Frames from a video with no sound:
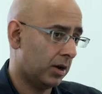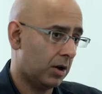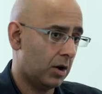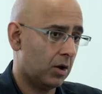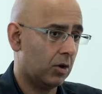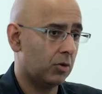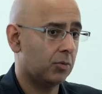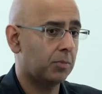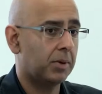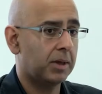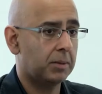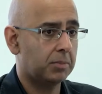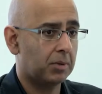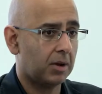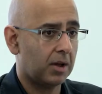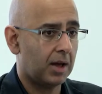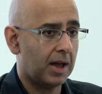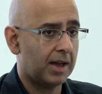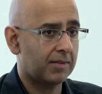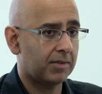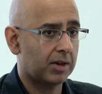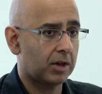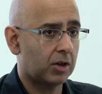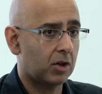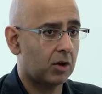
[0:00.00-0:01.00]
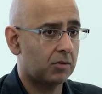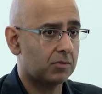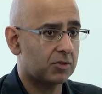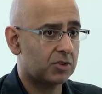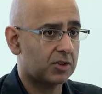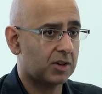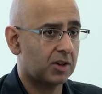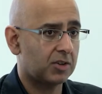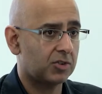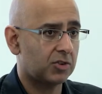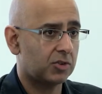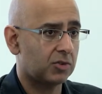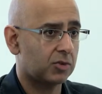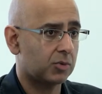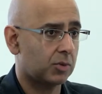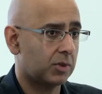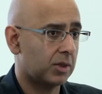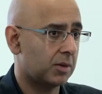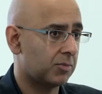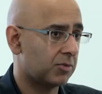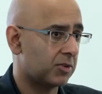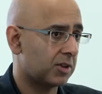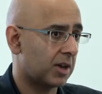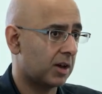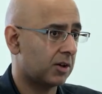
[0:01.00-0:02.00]
know people are having conversations with
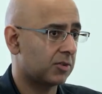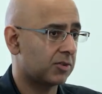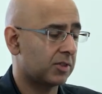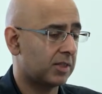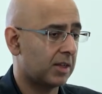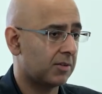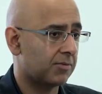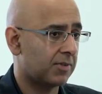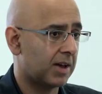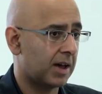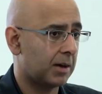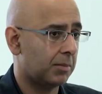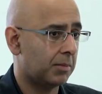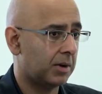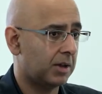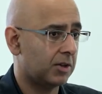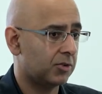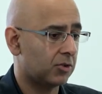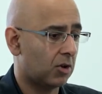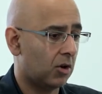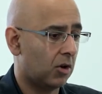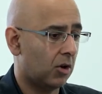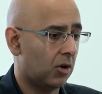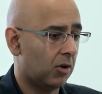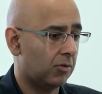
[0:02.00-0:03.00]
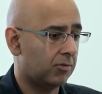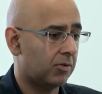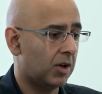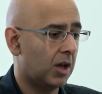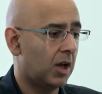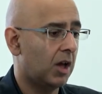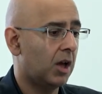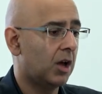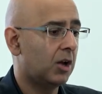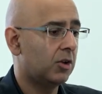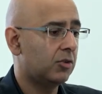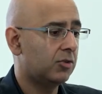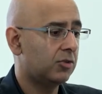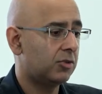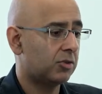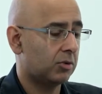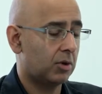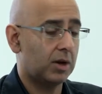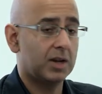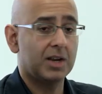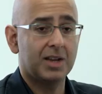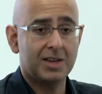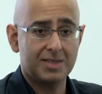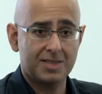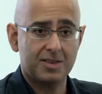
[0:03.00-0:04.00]
themselves and their families of, do
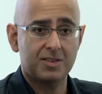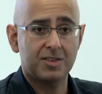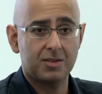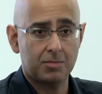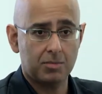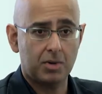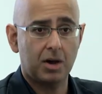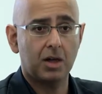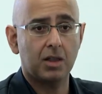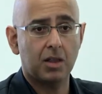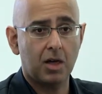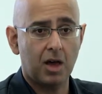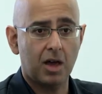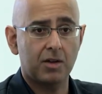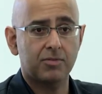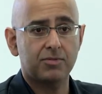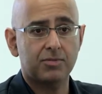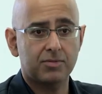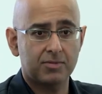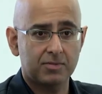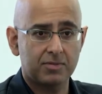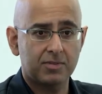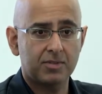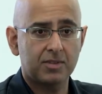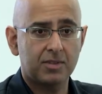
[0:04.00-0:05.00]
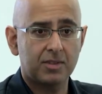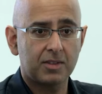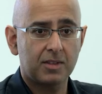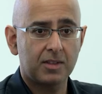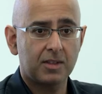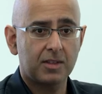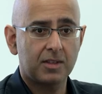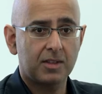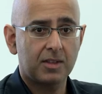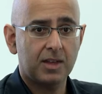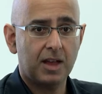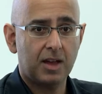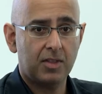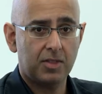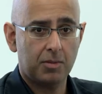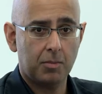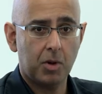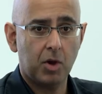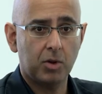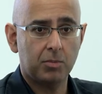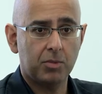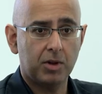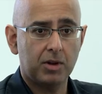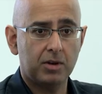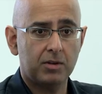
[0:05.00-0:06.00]
I need this in my life at the
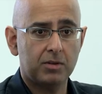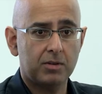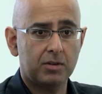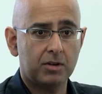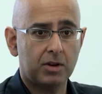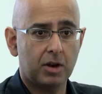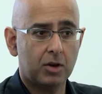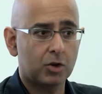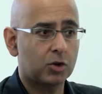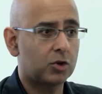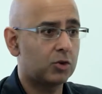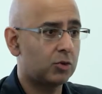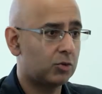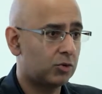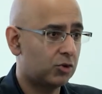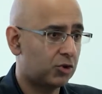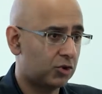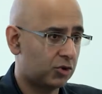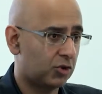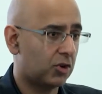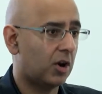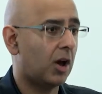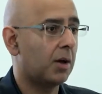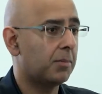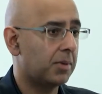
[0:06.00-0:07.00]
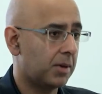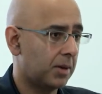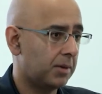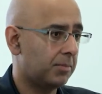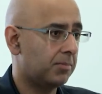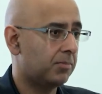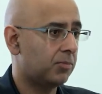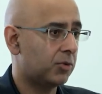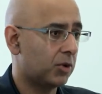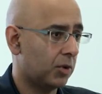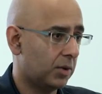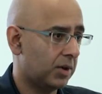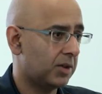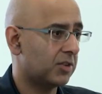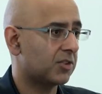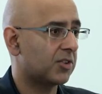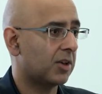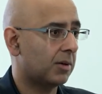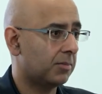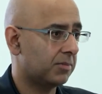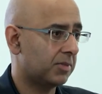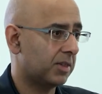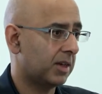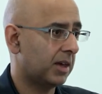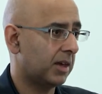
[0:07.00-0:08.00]
moment? You know, should I be doing
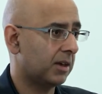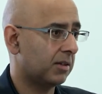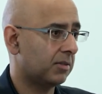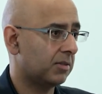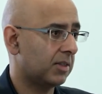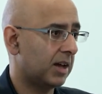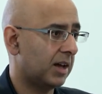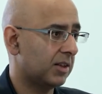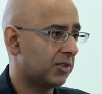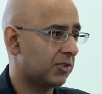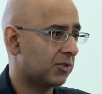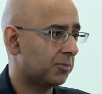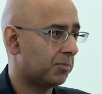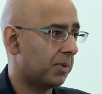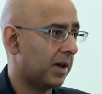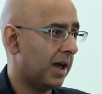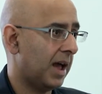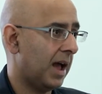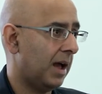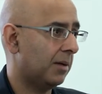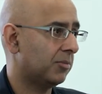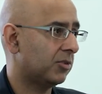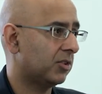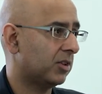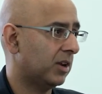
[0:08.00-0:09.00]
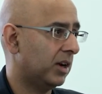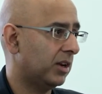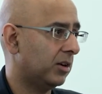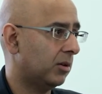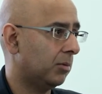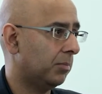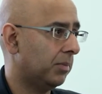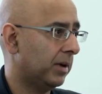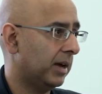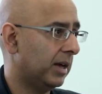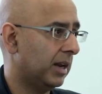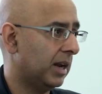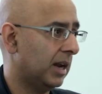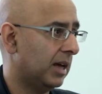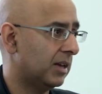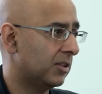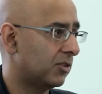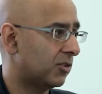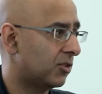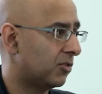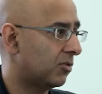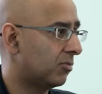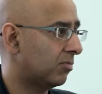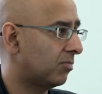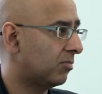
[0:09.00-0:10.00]
something that's perhaps a little bit
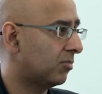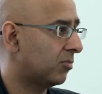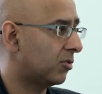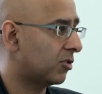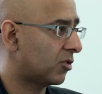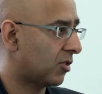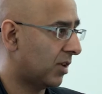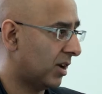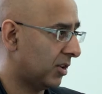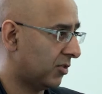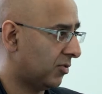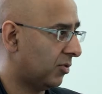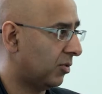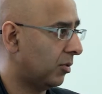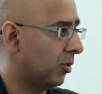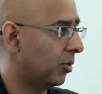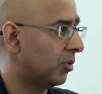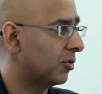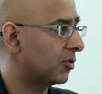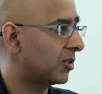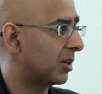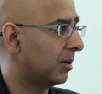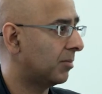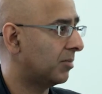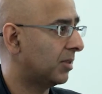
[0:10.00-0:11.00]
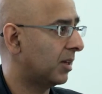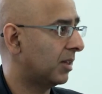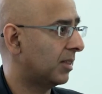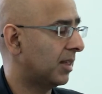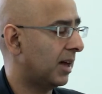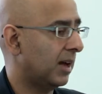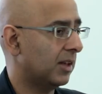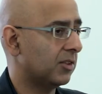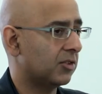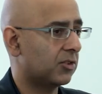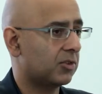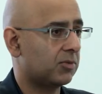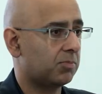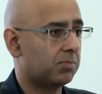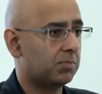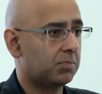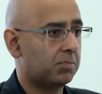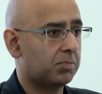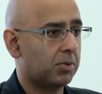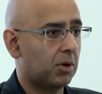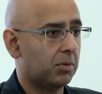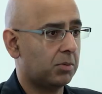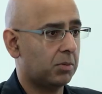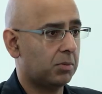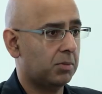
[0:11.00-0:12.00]
less stressful, something that's
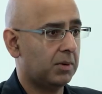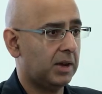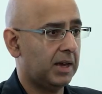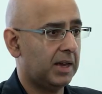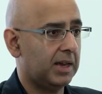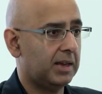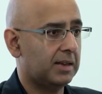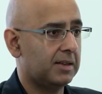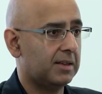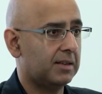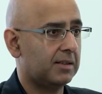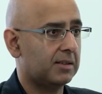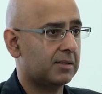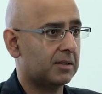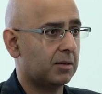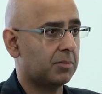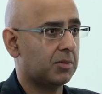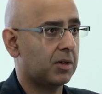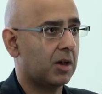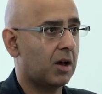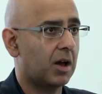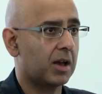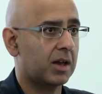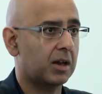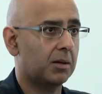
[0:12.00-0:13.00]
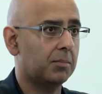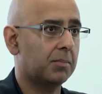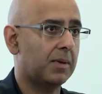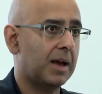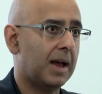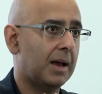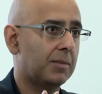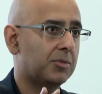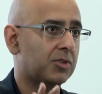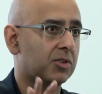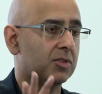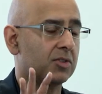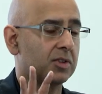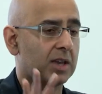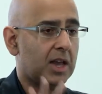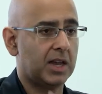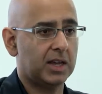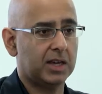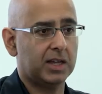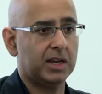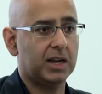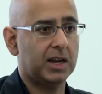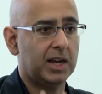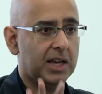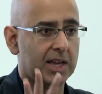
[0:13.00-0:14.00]
probably something I can perhaps
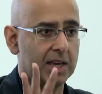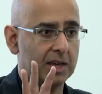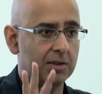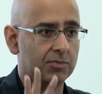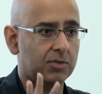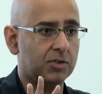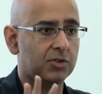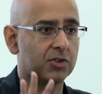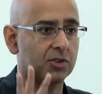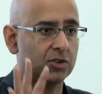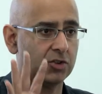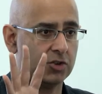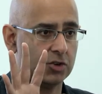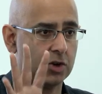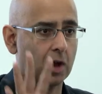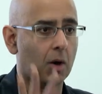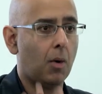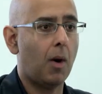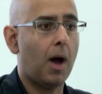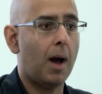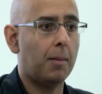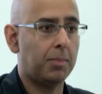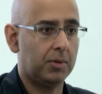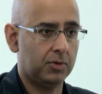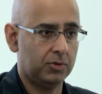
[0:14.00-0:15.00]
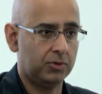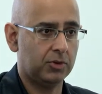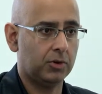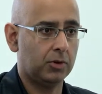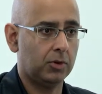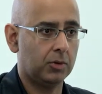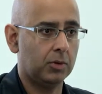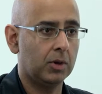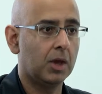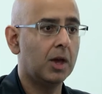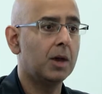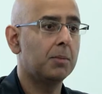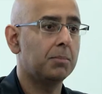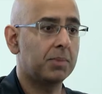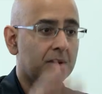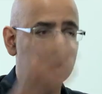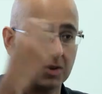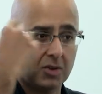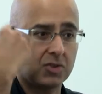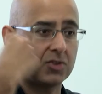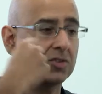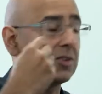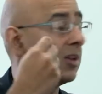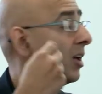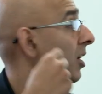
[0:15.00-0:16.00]
take and leave and just show up and do,
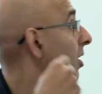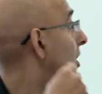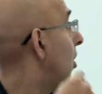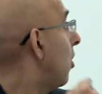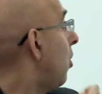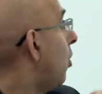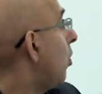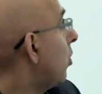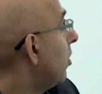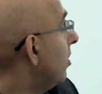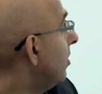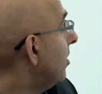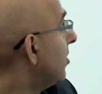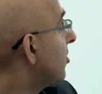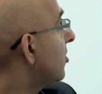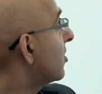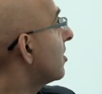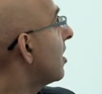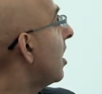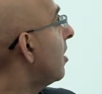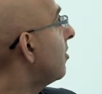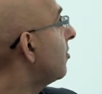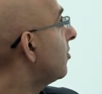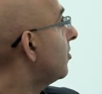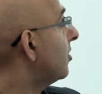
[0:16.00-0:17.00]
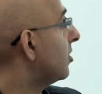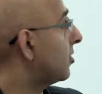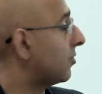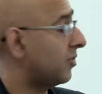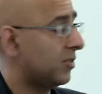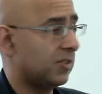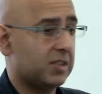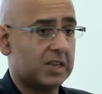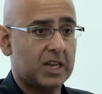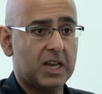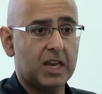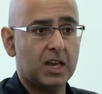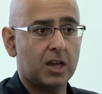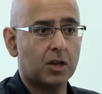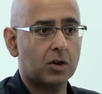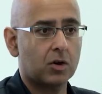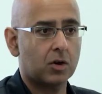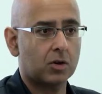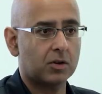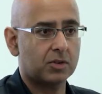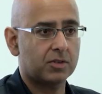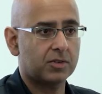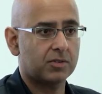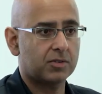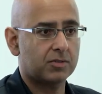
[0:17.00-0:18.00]
because all of this stuff, this fatigue and
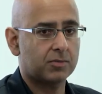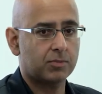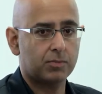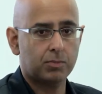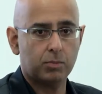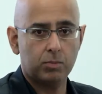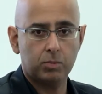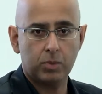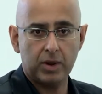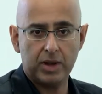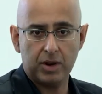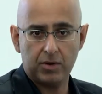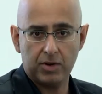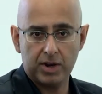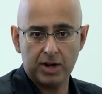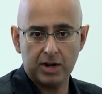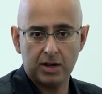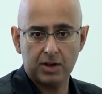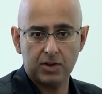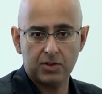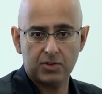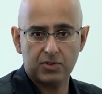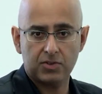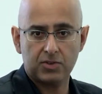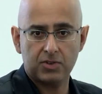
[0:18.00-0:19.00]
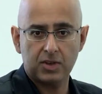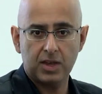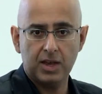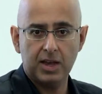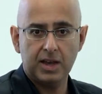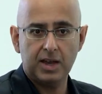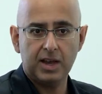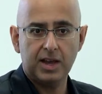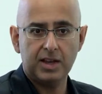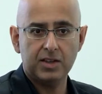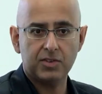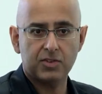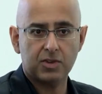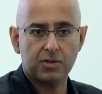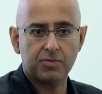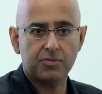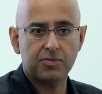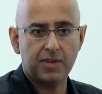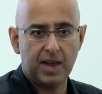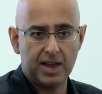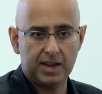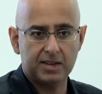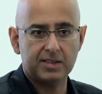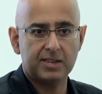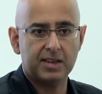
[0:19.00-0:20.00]
cognitive weariness, it's
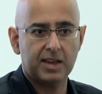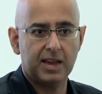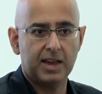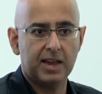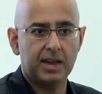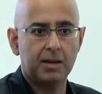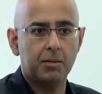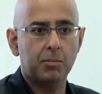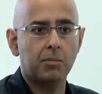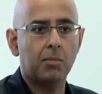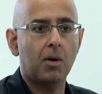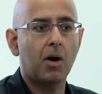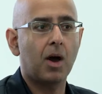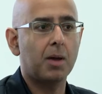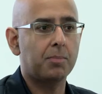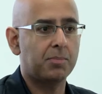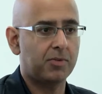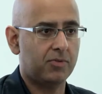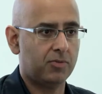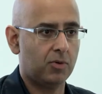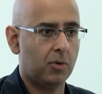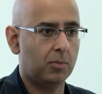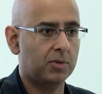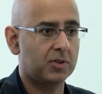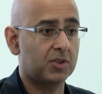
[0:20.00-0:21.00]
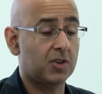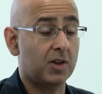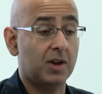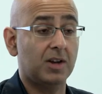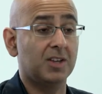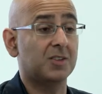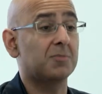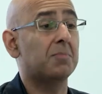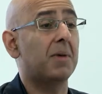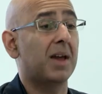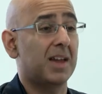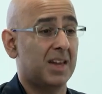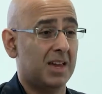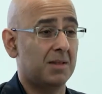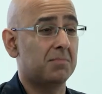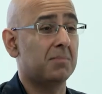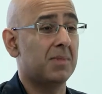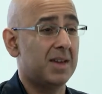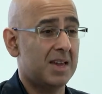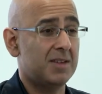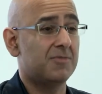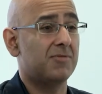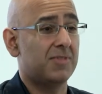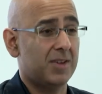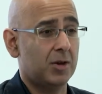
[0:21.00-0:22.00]
affecting my performance and it's making
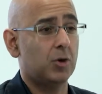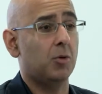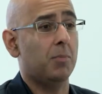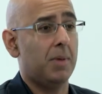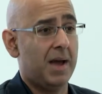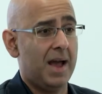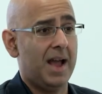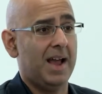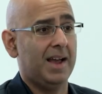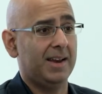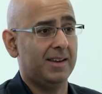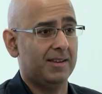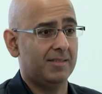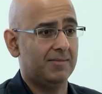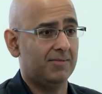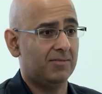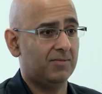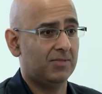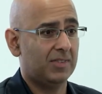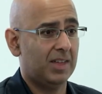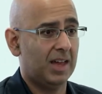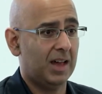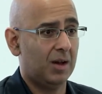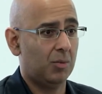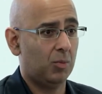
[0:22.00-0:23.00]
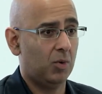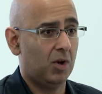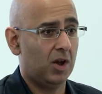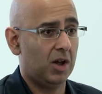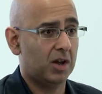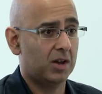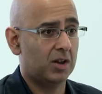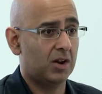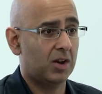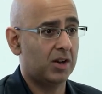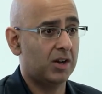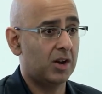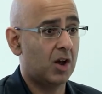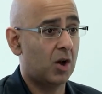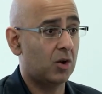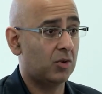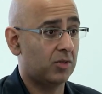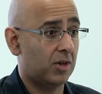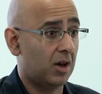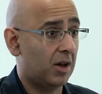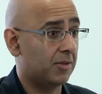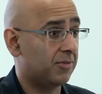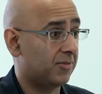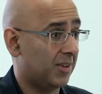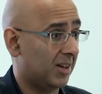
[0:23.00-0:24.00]
me feel bad at work, and I know
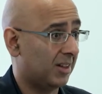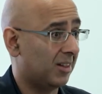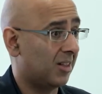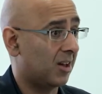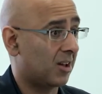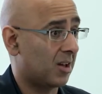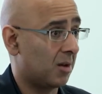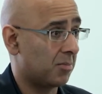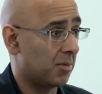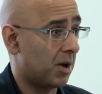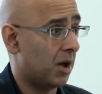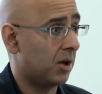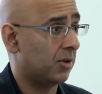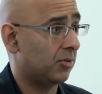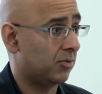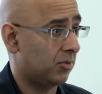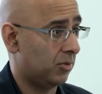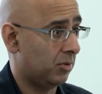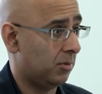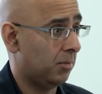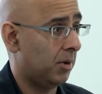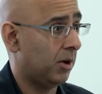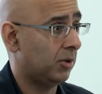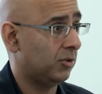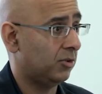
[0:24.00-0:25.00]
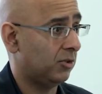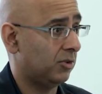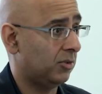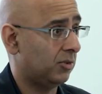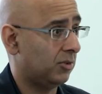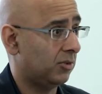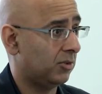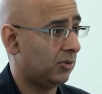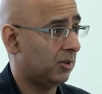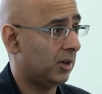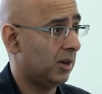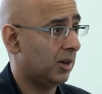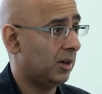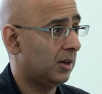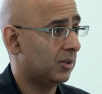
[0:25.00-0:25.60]
that I feel like I'm going through the motions.